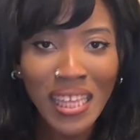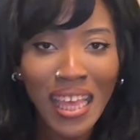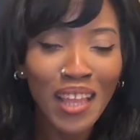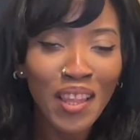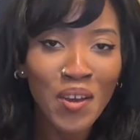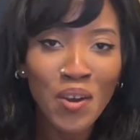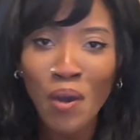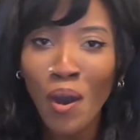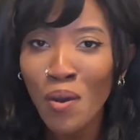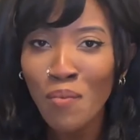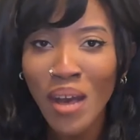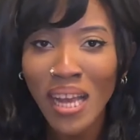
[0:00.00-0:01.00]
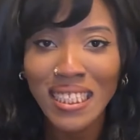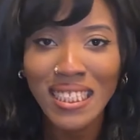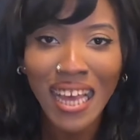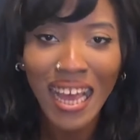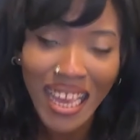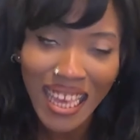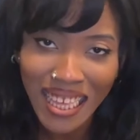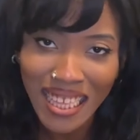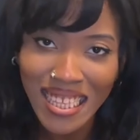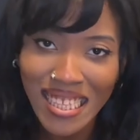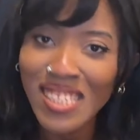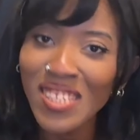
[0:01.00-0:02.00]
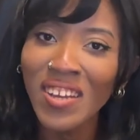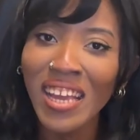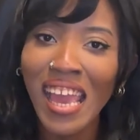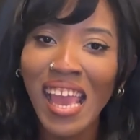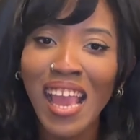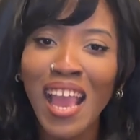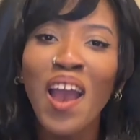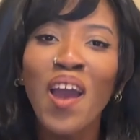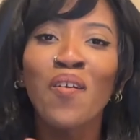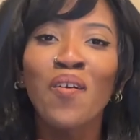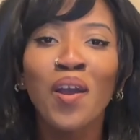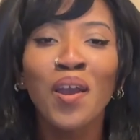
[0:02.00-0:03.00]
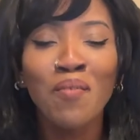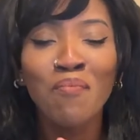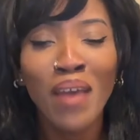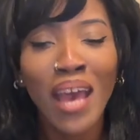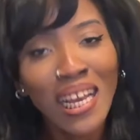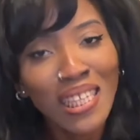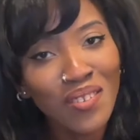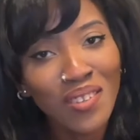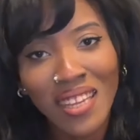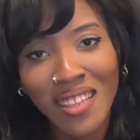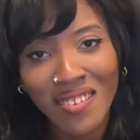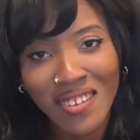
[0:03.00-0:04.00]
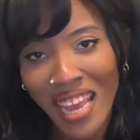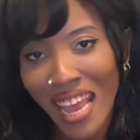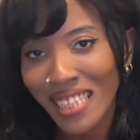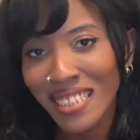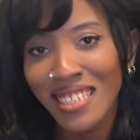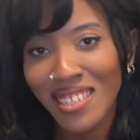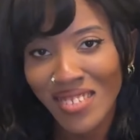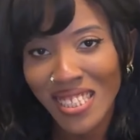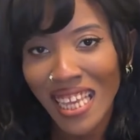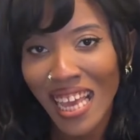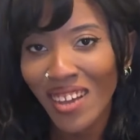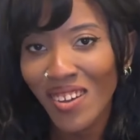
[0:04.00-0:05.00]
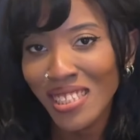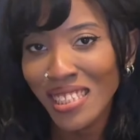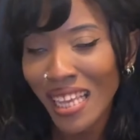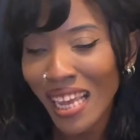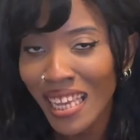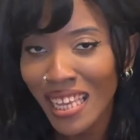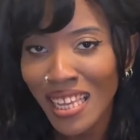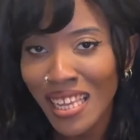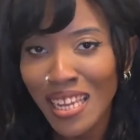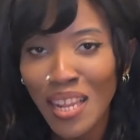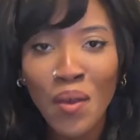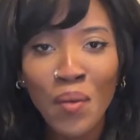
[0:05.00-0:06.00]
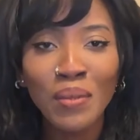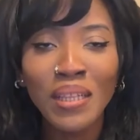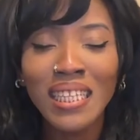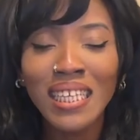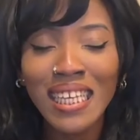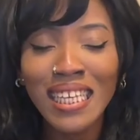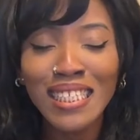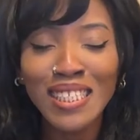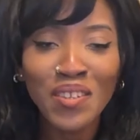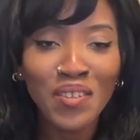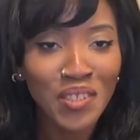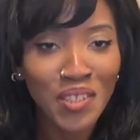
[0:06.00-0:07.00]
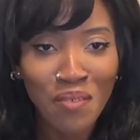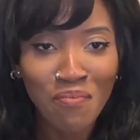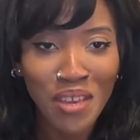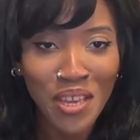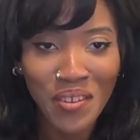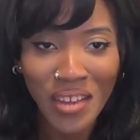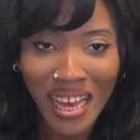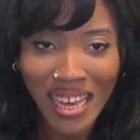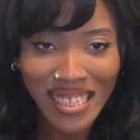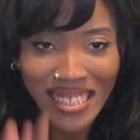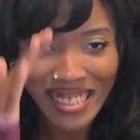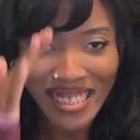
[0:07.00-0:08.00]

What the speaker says: Hello, all my Titans. Okay, welcome back to another reaction of Attack on Titan. Please don't jump me, you guys.